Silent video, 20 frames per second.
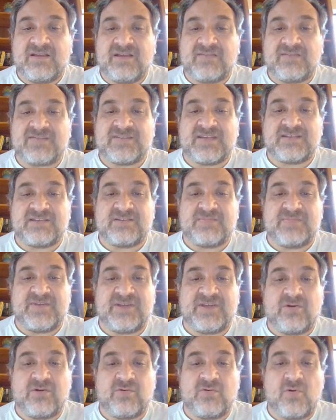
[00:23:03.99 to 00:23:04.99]
of Santo
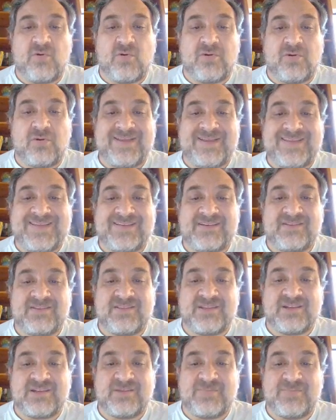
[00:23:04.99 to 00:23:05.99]
Domingo or in
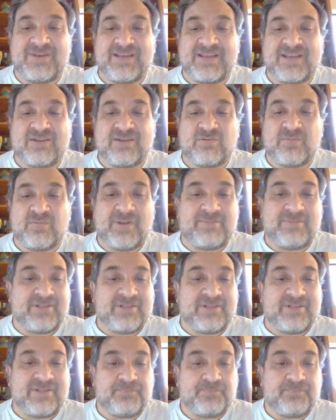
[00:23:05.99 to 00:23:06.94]
the Dominican Republic.